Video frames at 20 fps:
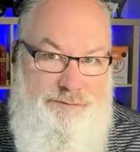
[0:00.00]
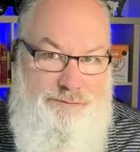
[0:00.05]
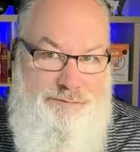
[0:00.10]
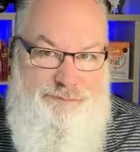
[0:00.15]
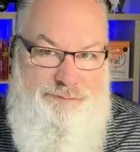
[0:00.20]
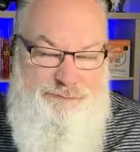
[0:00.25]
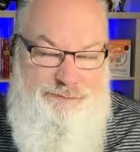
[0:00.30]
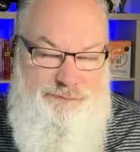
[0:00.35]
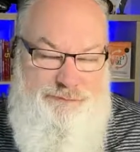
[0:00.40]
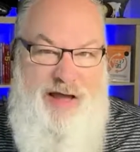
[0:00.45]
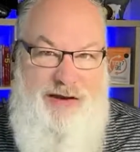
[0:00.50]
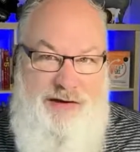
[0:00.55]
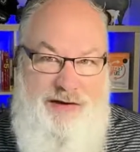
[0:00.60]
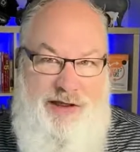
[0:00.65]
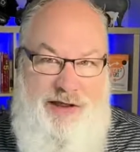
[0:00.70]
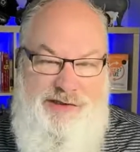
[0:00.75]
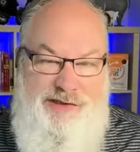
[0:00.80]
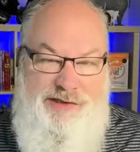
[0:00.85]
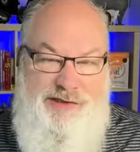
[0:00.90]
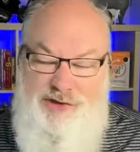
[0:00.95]

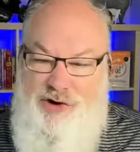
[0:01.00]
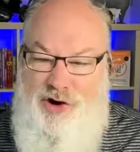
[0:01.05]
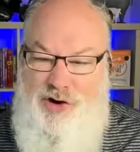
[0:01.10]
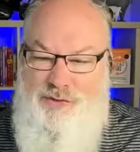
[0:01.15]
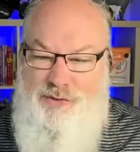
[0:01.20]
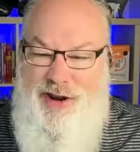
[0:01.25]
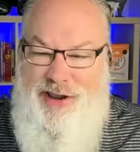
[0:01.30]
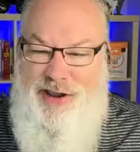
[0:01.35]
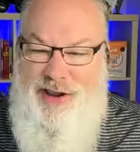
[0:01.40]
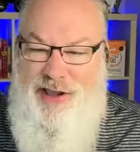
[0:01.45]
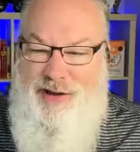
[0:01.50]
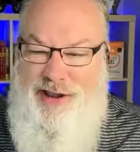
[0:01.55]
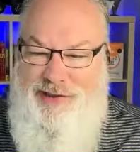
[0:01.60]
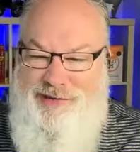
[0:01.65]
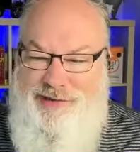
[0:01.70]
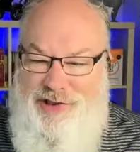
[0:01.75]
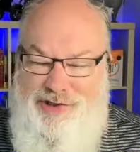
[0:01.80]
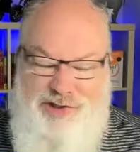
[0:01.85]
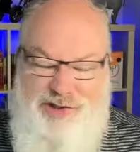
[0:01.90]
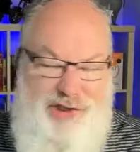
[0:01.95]
finalized it. Sorry, Rick got my
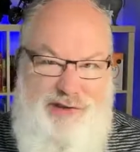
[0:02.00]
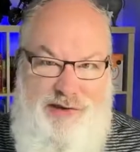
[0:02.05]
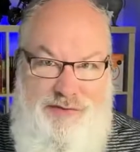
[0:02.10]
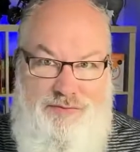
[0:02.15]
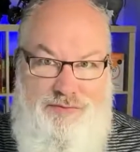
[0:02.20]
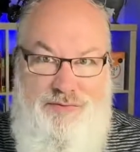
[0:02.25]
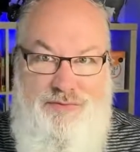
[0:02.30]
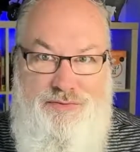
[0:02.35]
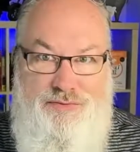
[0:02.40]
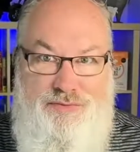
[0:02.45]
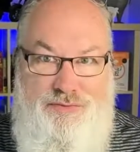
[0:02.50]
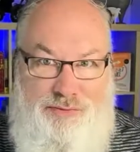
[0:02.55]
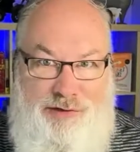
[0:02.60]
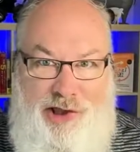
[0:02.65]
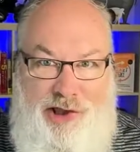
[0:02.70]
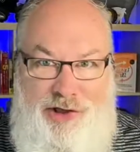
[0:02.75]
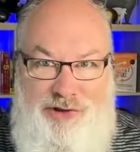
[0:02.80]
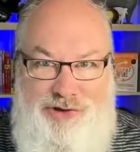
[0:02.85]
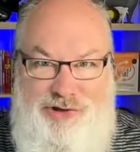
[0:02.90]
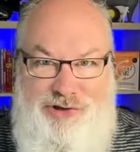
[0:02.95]
attention. He said,
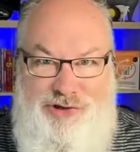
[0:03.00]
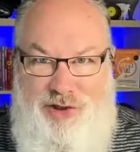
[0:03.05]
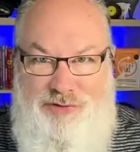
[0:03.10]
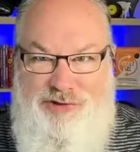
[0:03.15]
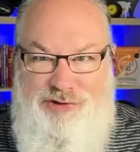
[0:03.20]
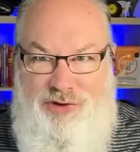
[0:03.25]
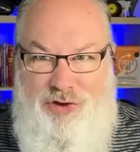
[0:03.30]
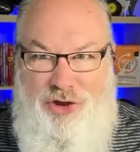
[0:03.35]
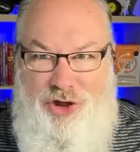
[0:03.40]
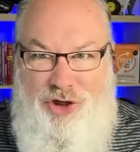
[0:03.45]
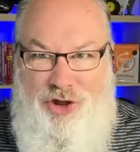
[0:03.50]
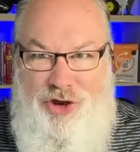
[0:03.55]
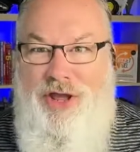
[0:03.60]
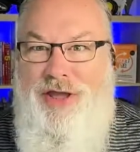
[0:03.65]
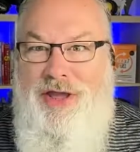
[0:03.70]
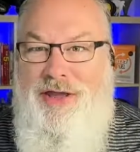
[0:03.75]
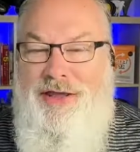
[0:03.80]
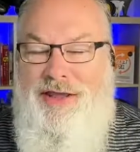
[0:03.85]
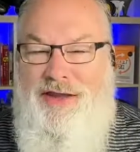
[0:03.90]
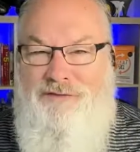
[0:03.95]
lunch sounds good.
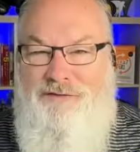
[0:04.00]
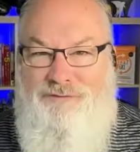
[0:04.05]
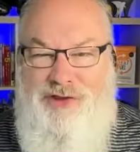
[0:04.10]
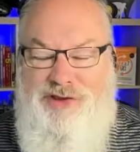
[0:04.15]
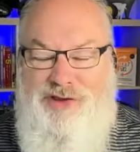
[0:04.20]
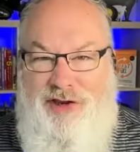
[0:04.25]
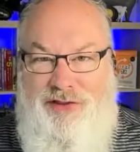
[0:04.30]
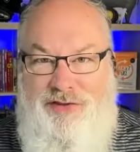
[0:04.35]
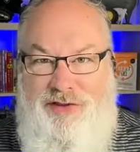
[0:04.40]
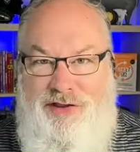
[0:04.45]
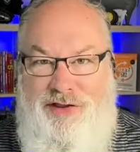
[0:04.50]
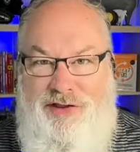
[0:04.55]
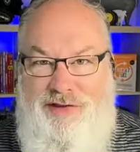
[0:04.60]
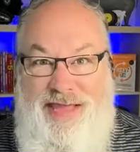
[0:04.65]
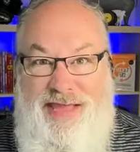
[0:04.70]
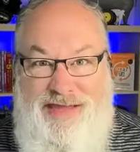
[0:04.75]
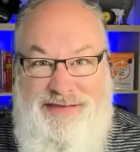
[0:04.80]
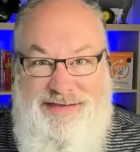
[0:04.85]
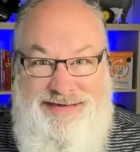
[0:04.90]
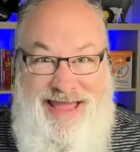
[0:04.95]
If Rick's anything like me, he
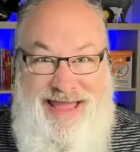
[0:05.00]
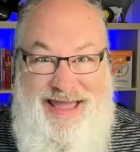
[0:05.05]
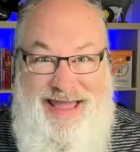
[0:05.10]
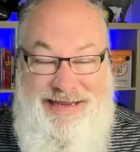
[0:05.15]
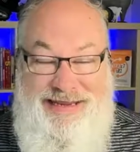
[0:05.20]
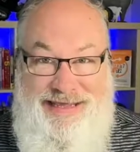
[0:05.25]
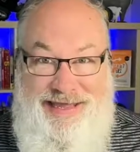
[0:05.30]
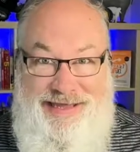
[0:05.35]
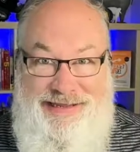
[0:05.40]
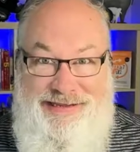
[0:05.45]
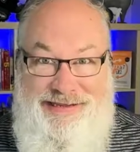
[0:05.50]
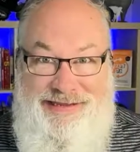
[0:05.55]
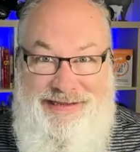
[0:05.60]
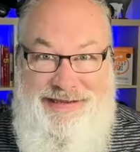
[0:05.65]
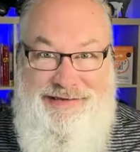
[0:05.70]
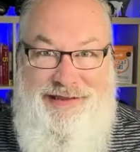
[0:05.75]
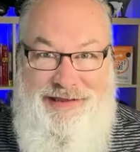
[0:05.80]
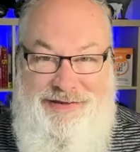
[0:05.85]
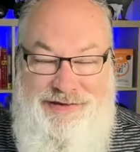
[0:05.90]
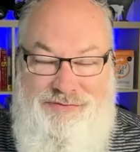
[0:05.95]
hasn't had it yet.
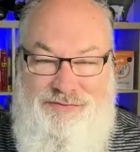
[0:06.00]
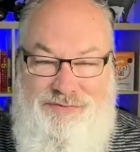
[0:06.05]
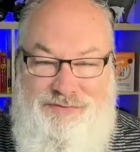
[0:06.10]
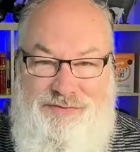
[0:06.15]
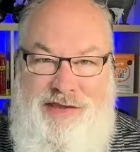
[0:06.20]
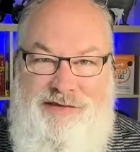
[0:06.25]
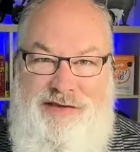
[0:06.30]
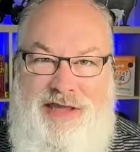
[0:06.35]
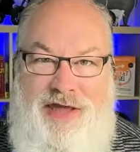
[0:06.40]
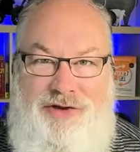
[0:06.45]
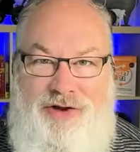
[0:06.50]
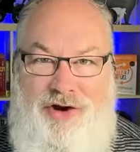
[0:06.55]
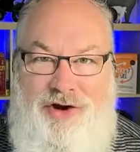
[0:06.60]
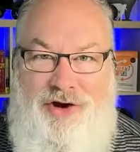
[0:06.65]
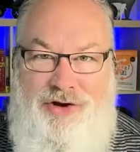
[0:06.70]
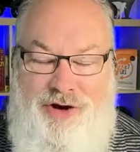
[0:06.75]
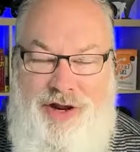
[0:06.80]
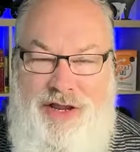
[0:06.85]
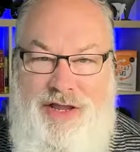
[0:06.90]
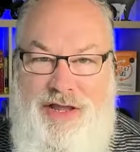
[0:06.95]
He's getting
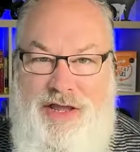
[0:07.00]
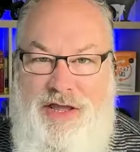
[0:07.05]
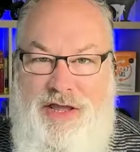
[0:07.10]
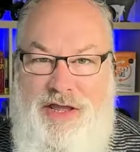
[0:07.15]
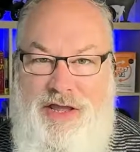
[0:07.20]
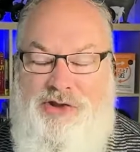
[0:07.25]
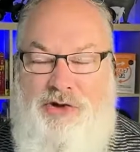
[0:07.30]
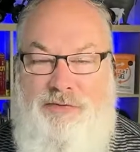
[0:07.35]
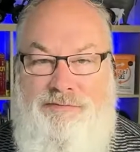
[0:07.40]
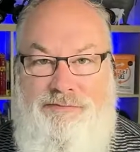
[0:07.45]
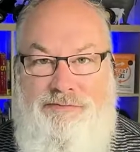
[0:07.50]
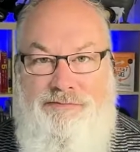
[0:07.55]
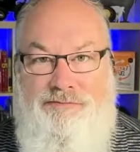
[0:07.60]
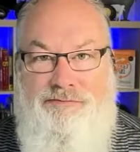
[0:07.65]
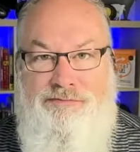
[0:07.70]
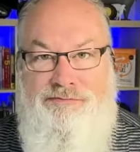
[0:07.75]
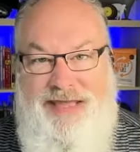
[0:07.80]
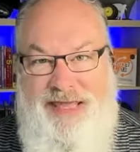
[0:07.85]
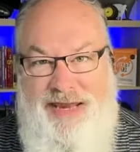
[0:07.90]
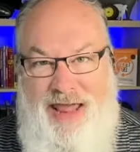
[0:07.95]
hungry. So,
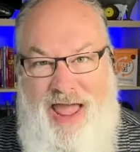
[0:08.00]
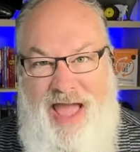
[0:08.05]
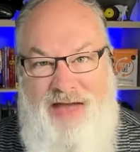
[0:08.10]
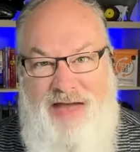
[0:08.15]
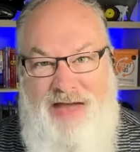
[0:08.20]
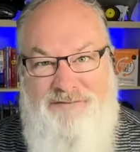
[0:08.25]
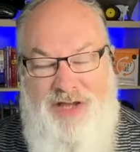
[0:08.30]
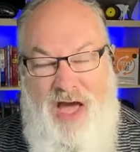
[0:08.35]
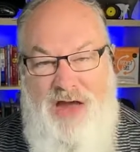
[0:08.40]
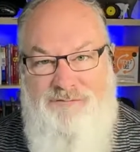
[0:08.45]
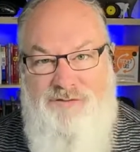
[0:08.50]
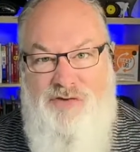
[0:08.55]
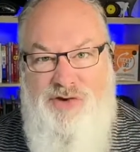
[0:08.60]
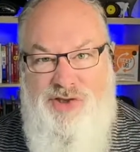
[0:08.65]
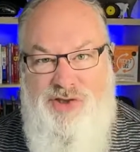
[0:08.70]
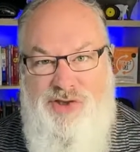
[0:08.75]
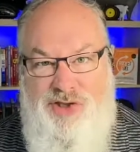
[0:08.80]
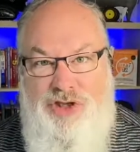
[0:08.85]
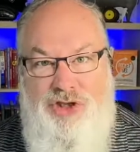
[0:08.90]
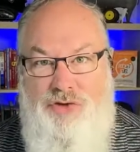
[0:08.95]
but again, have a
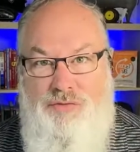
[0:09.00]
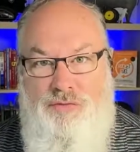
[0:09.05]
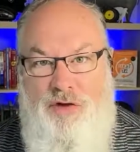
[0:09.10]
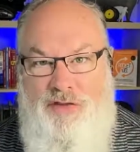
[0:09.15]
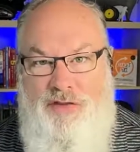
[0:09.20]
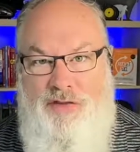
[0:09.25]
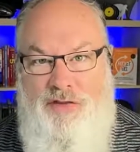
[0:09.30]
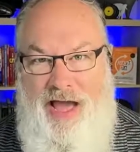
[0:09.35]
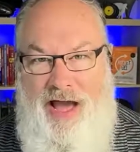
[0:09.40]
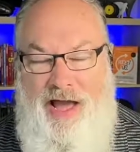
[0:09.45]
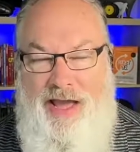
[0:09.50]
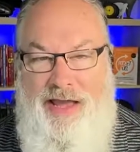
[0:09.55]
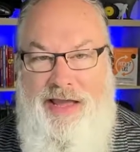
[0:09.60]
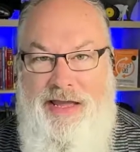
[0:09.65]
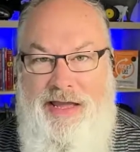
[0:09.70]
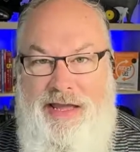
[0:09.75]
conversation with AI.